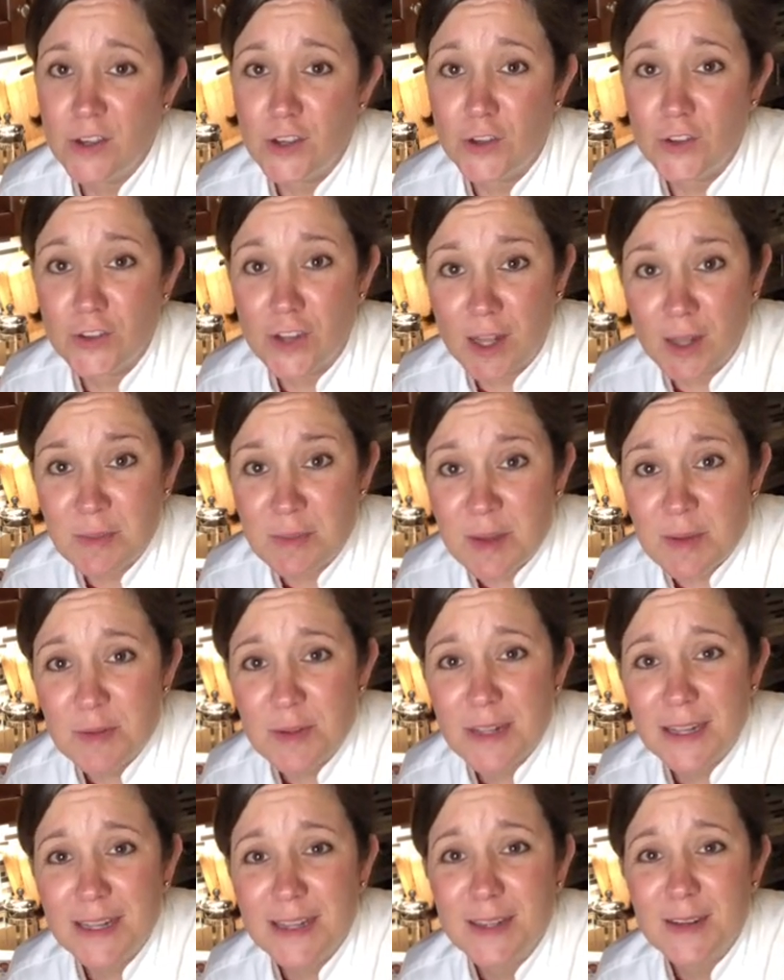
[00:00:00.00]
You telling people
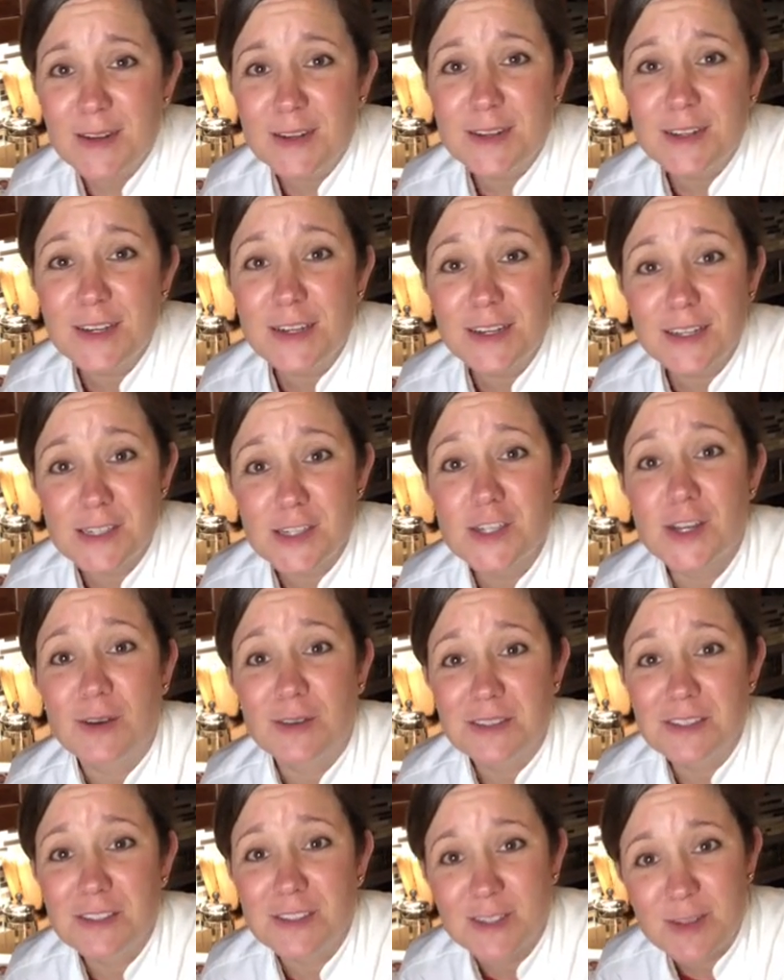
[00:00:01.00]
that their cooking show
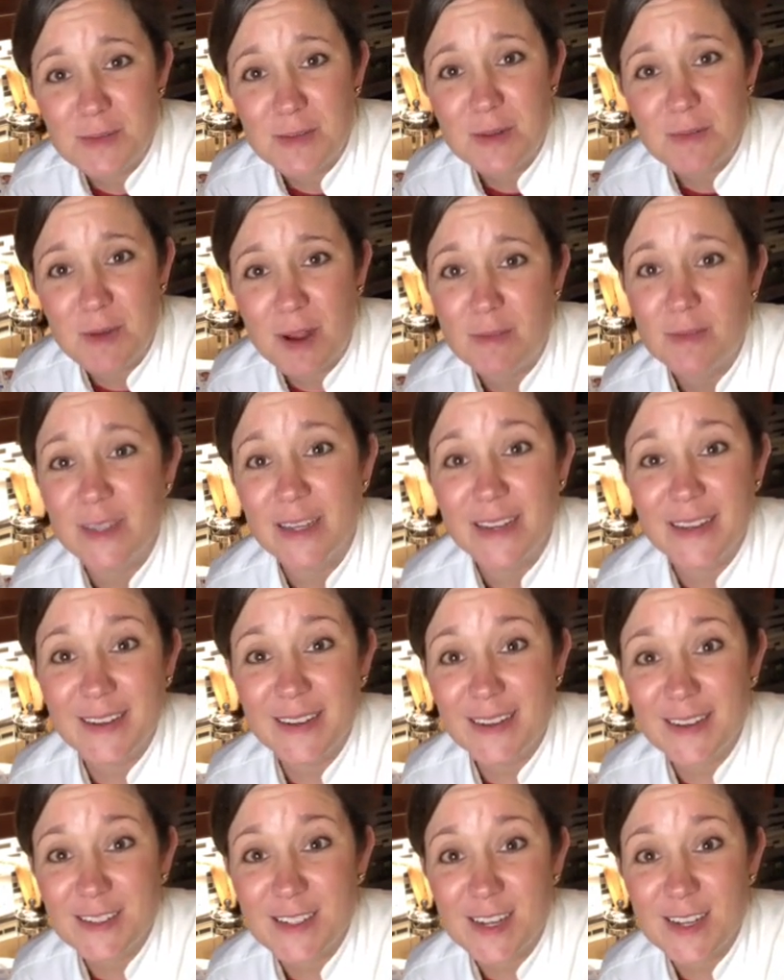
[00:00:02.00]
is stupid probably ain't
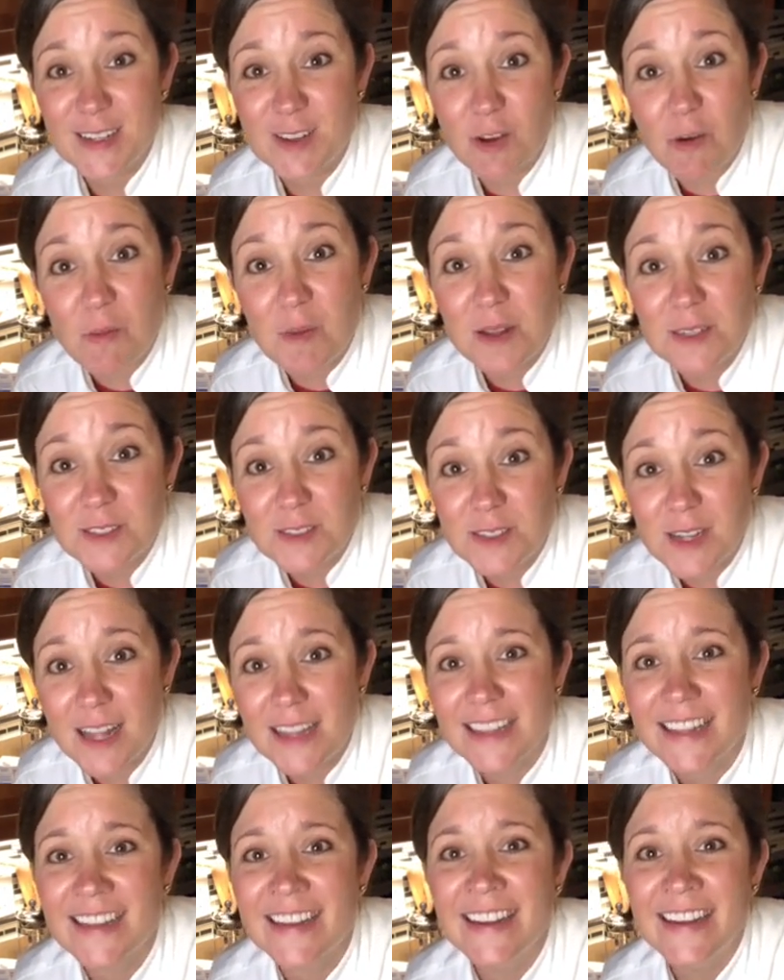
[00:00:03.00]
gonna change a whole bunch of
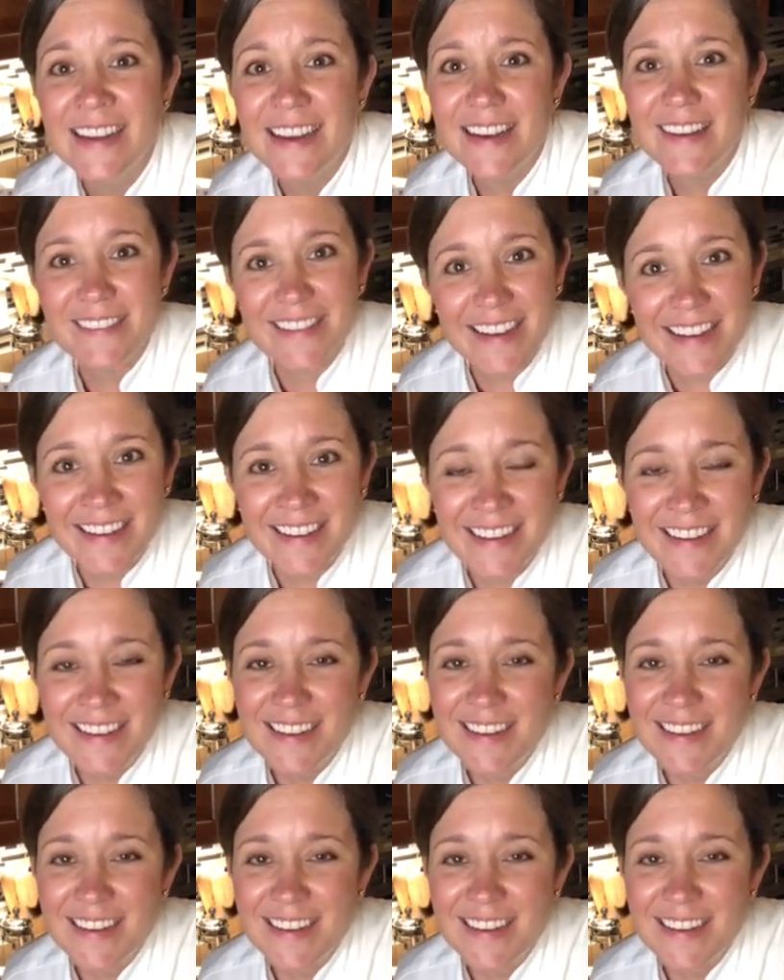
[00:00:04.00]
nothing, okay?